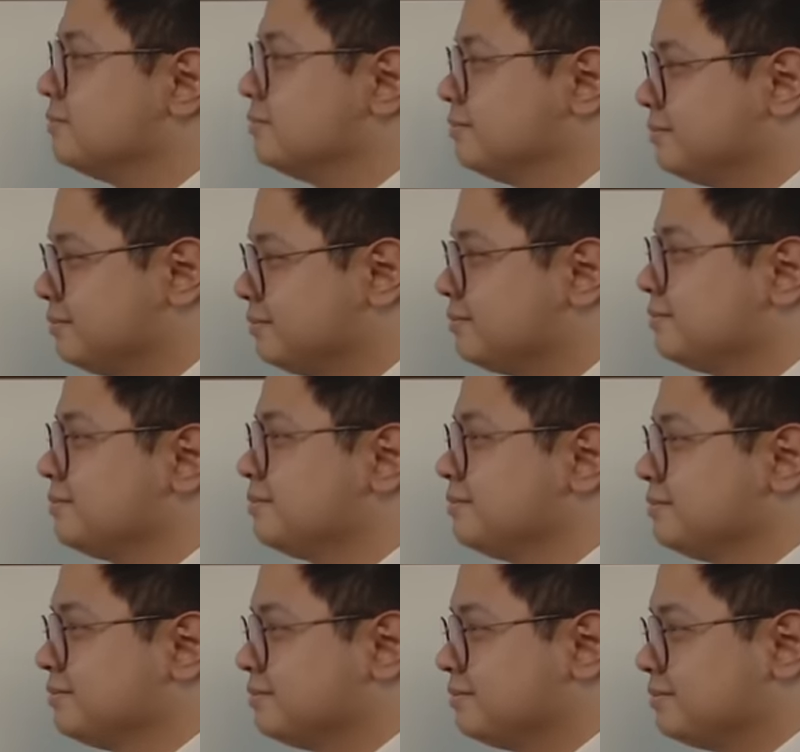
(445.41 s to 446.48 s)

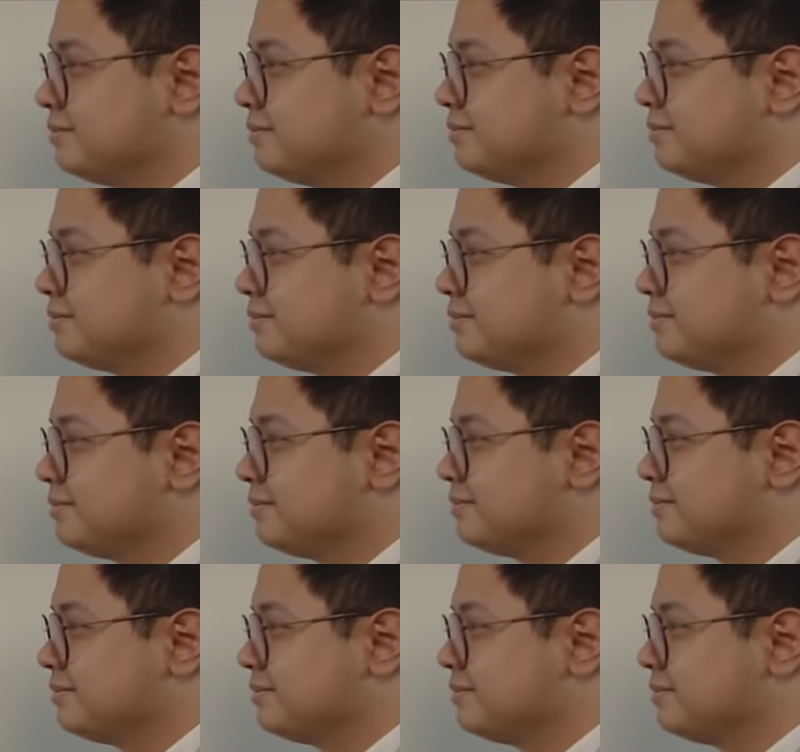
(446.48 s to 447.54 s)

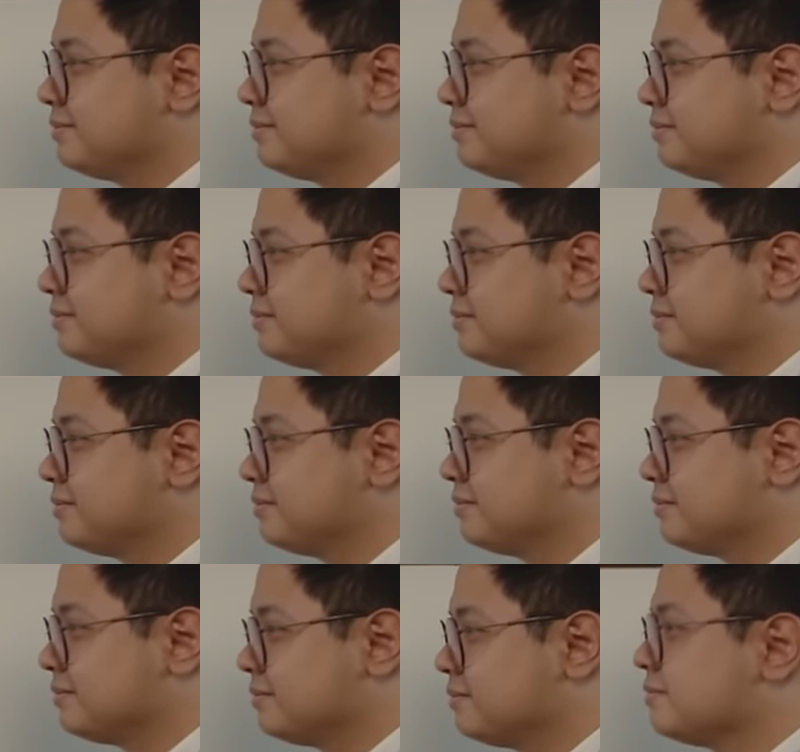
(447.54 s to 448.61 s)

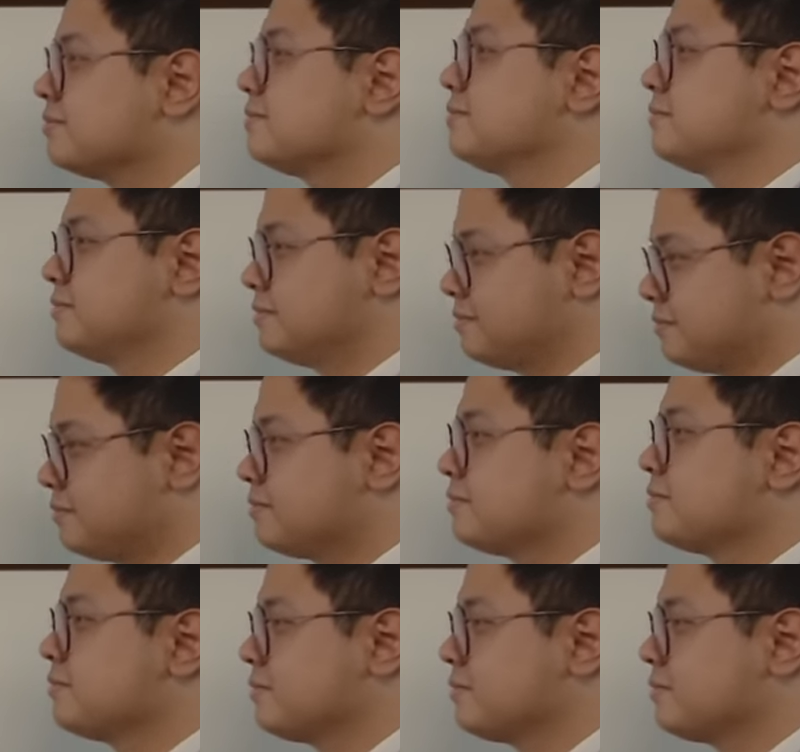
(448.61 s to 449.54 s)
No words are spoken by the person on screen.